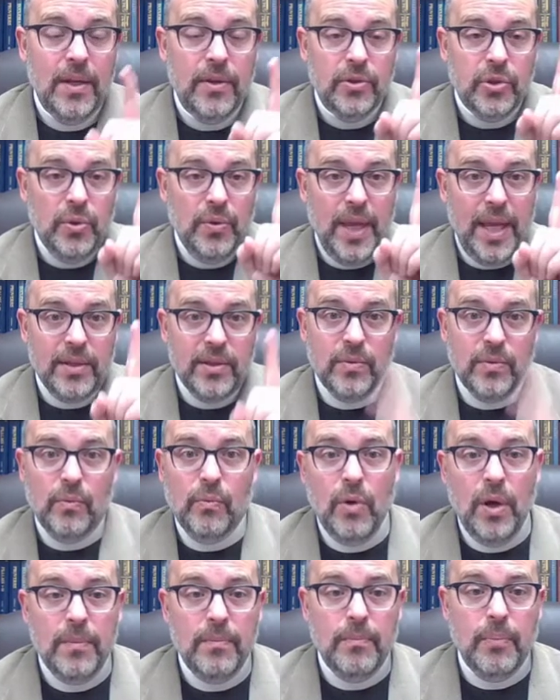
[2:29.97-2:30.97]
So that's
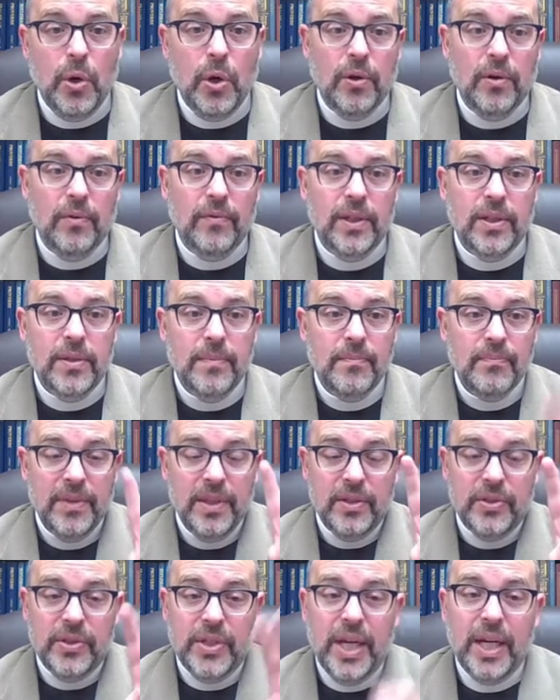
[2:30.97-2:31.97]
one part of it.
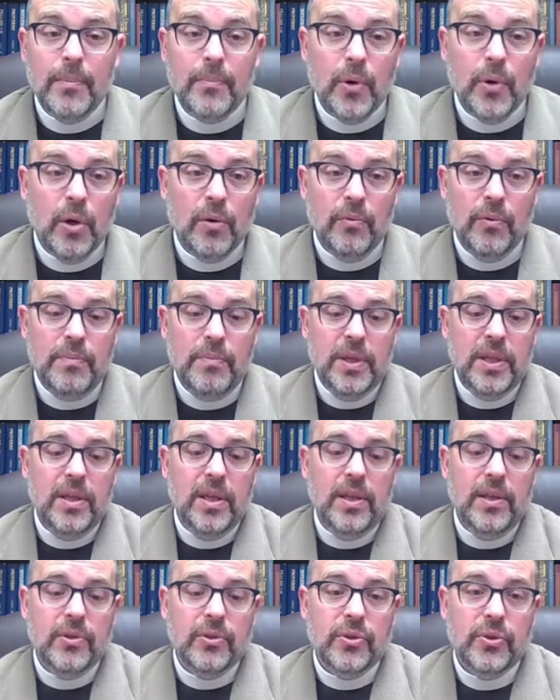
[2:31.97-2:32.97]
The second part would be
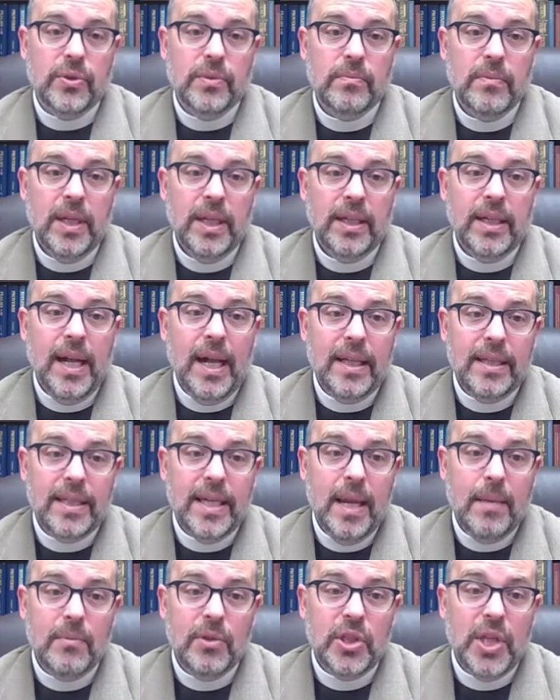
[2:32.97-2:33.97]
this. God's
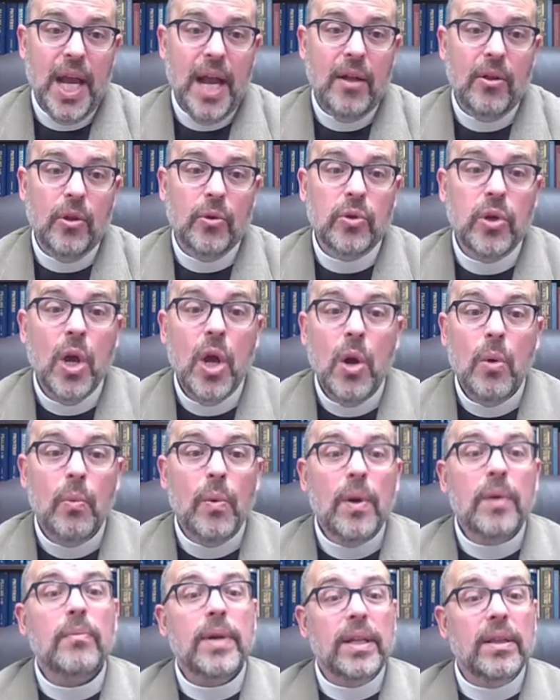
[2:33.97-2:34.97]
name is hallowed
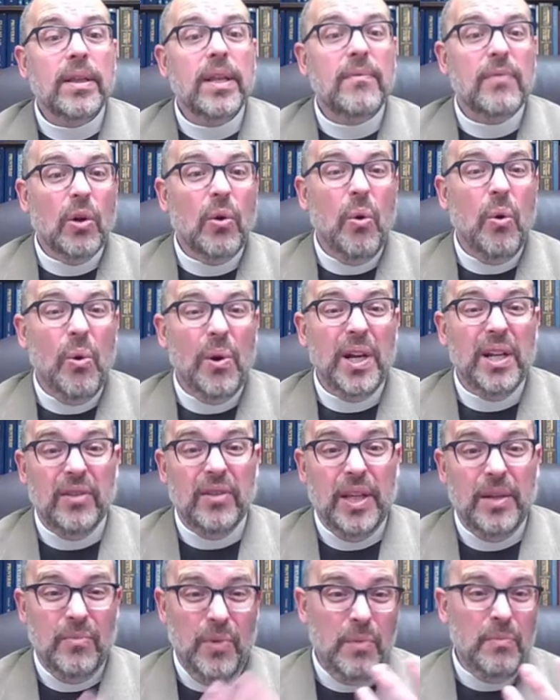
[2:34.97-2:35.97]
when we live
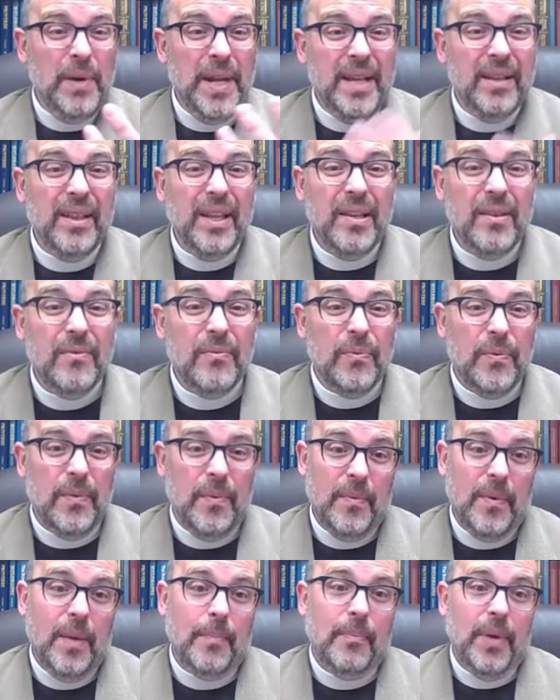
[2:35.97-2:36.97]
accordingly, when we live
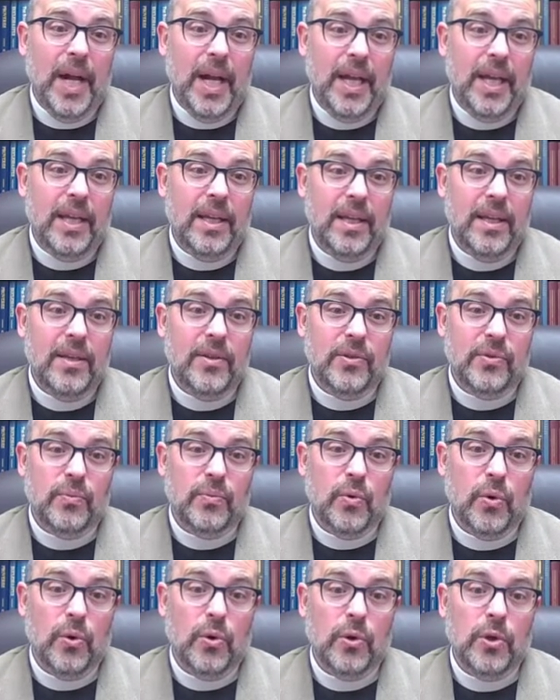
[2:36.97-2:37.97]
by his
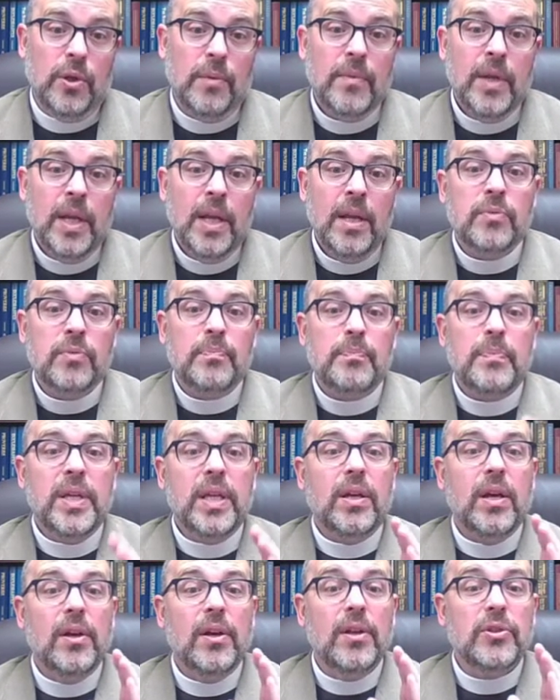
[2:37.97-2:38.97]
word,
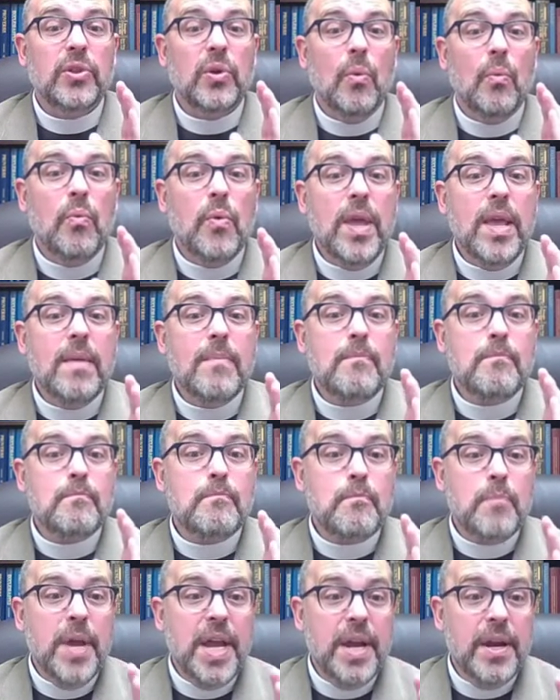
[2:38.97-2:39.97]
because we
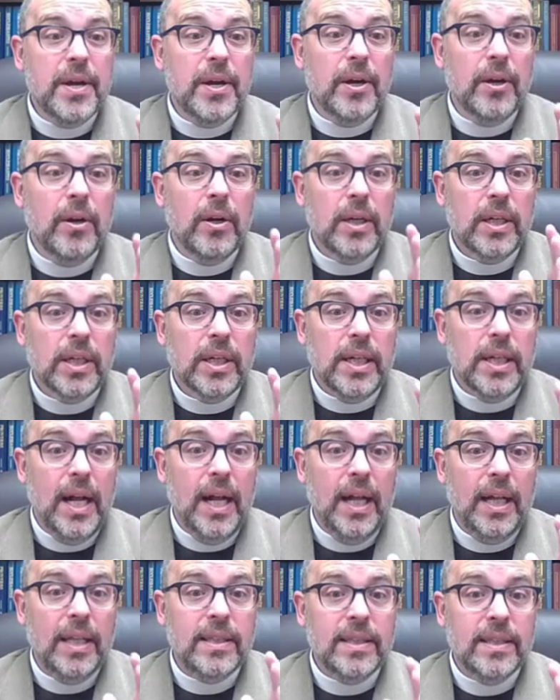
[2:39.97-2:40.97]
bear
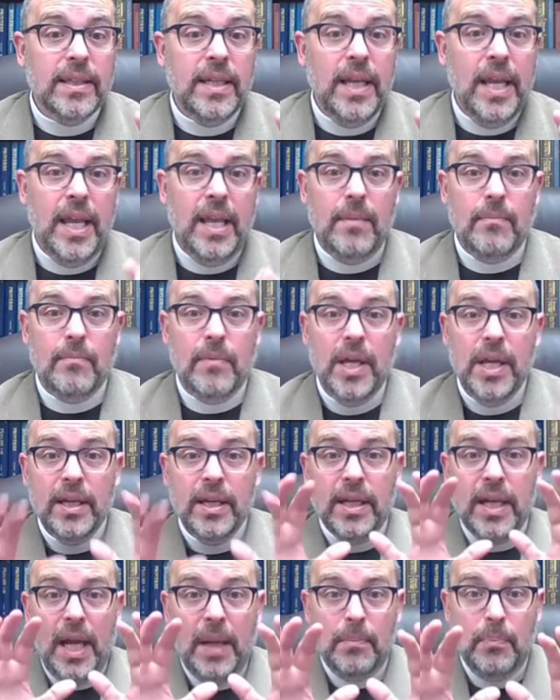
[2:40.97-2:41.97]
God's name.
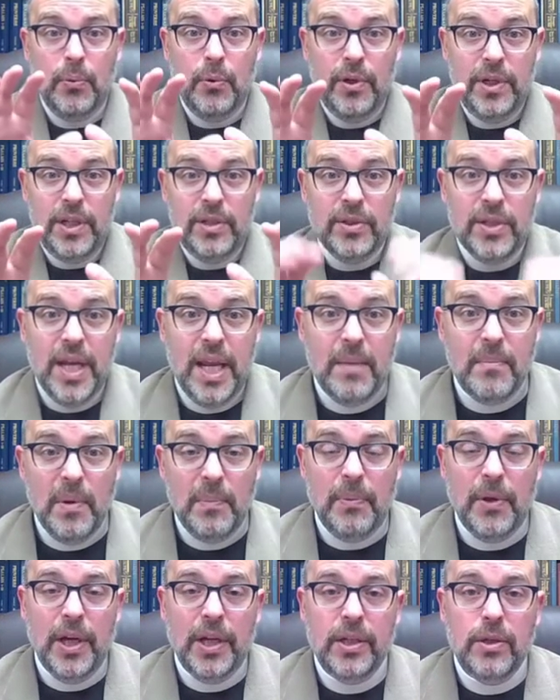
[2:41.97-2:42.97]
God put his name
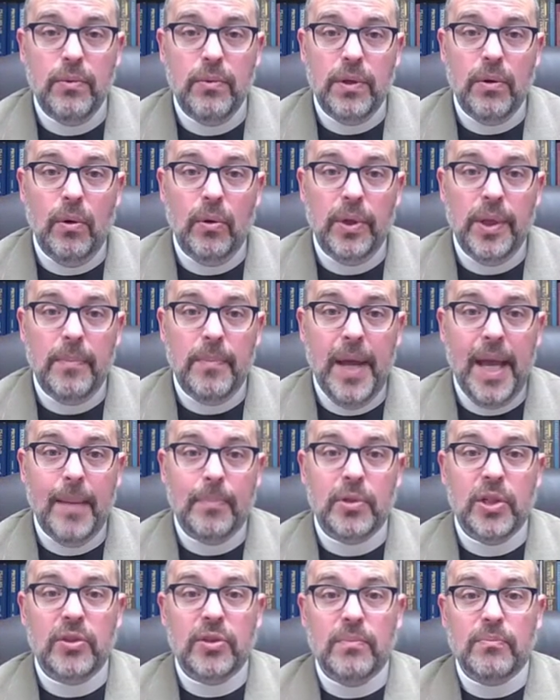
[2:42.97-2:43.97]
upon you in holy
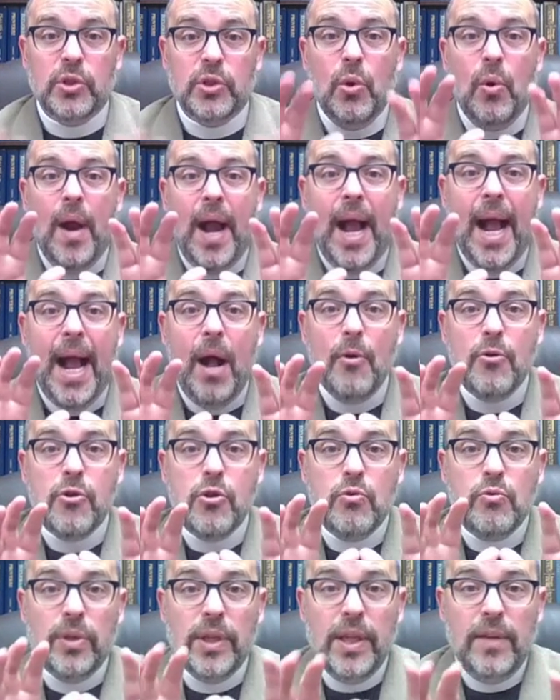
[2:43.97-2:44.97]
baptism. So how
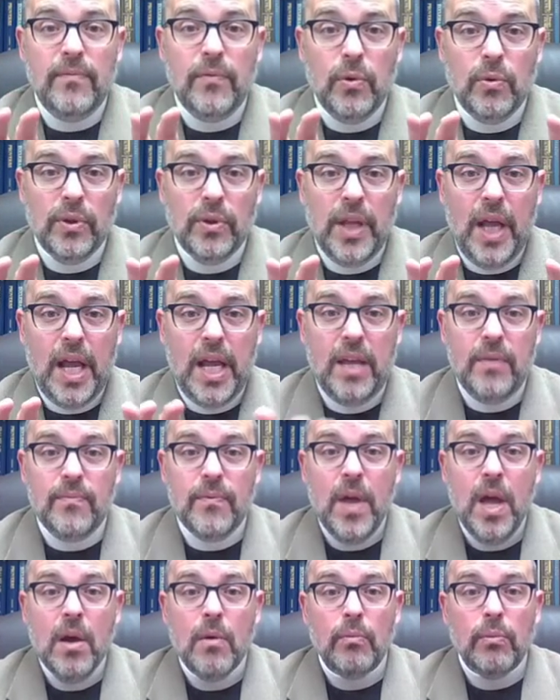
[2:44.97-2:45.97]
you live your
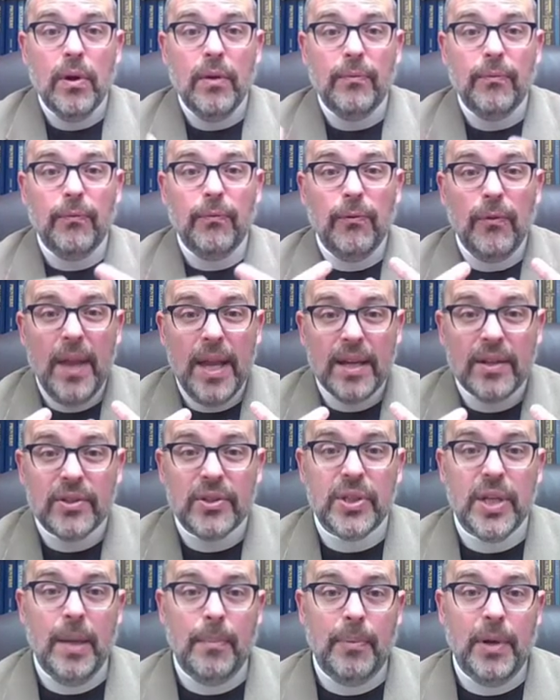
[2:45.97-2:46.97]
life
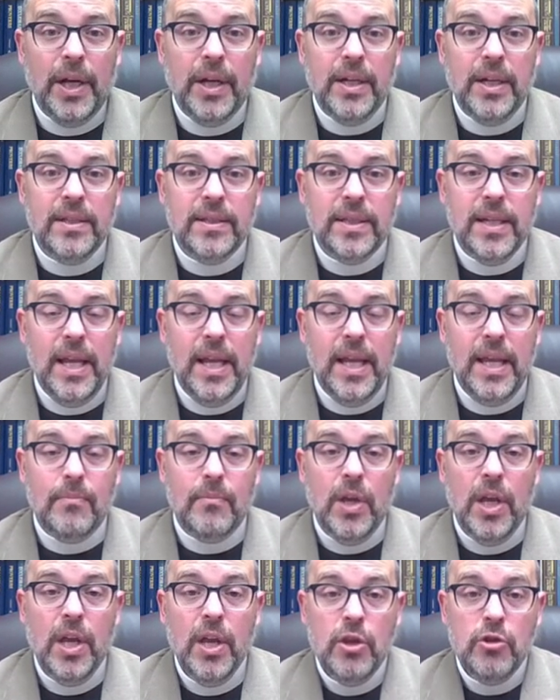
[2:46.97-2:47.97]
reflects upon his
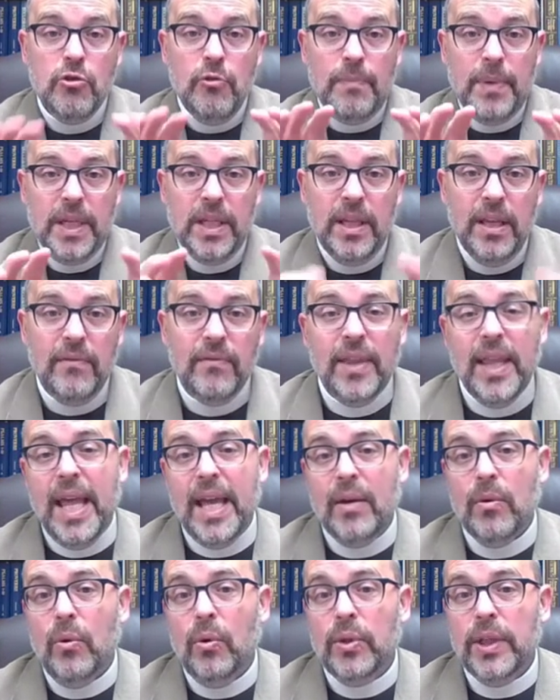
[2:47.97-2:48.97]
name. You've been given
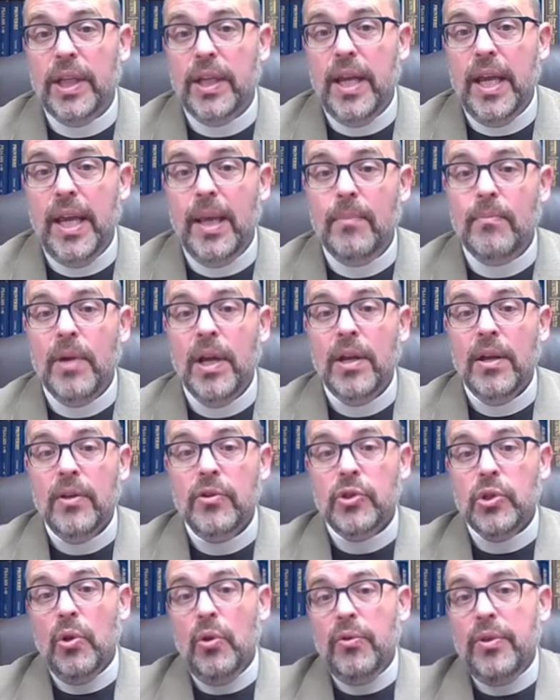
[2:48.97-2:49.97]
that holy name,
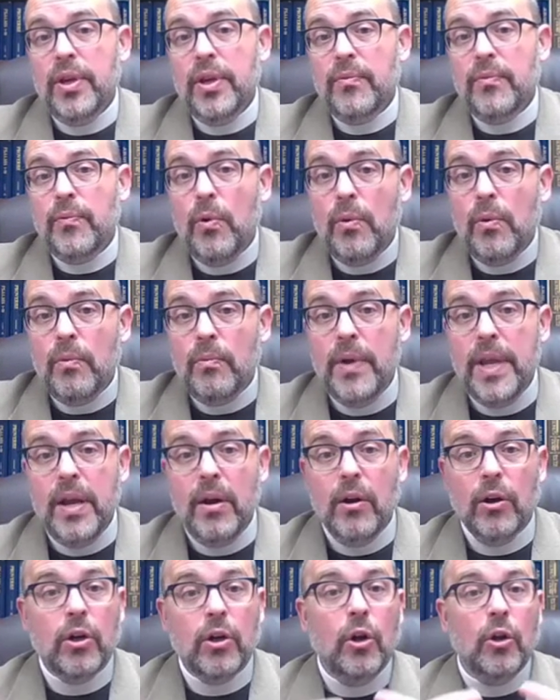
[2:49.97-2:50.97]
so therefore we
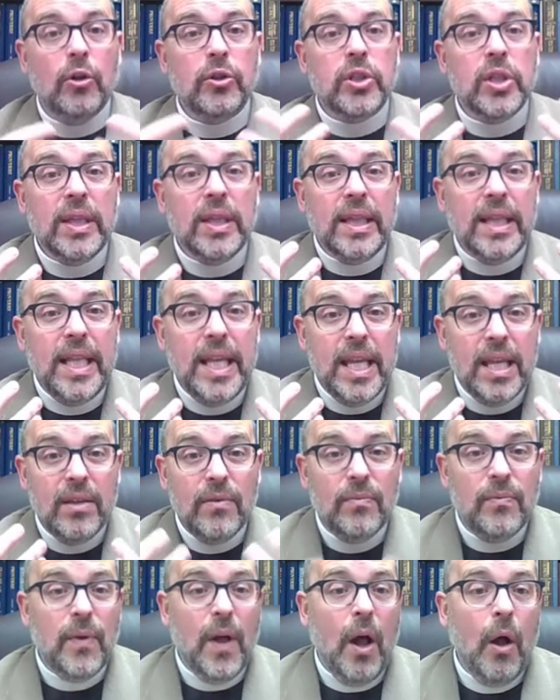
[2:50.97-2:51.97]
are called to
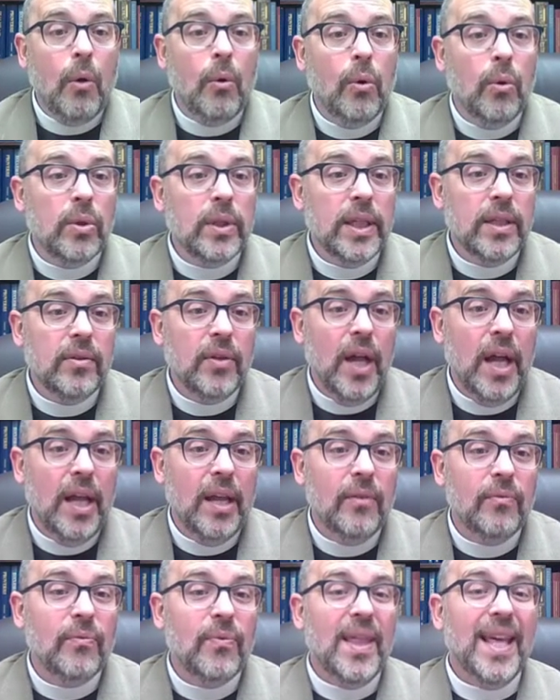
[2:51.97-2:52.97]
live a holy
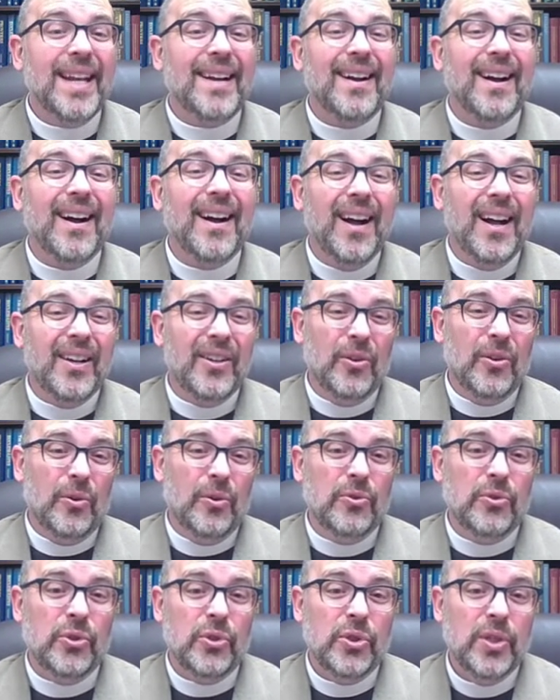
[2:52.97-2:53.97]
life that
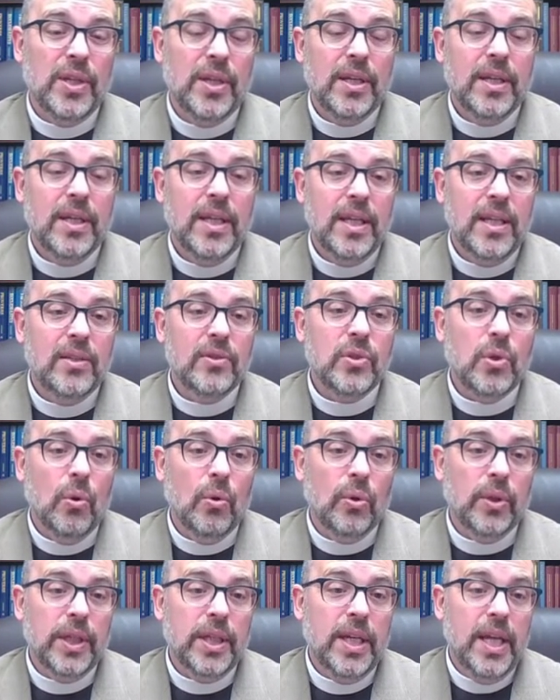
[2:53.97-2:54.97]
honors his
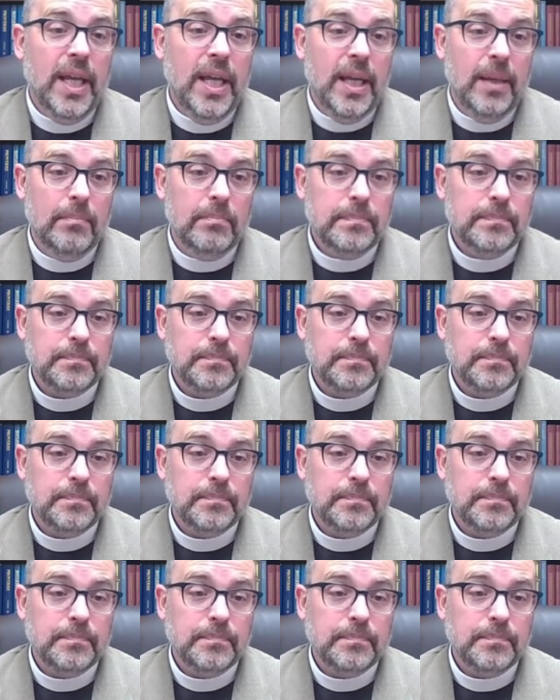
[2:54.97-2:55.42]
holy name.